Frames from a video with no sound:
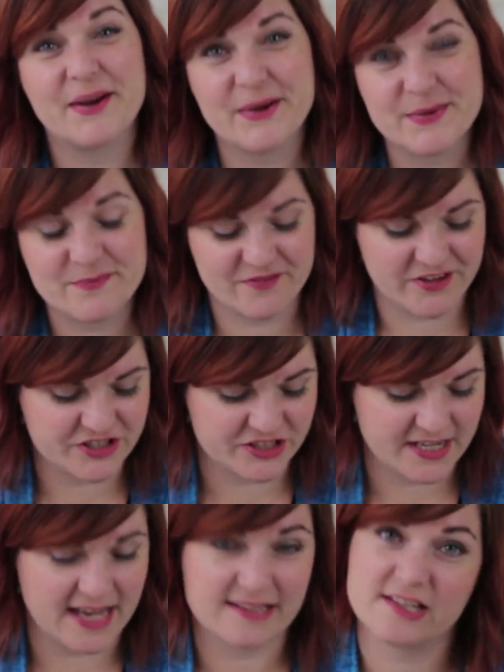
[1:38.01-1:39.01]
home
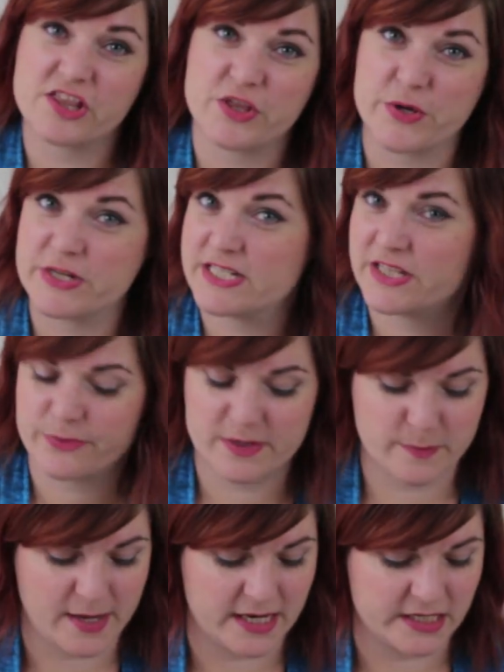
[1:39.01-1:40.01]
version has
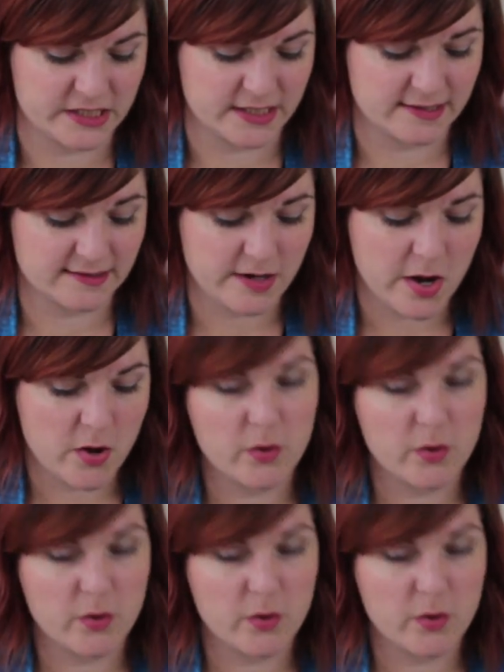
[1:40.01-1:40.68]
33 pages,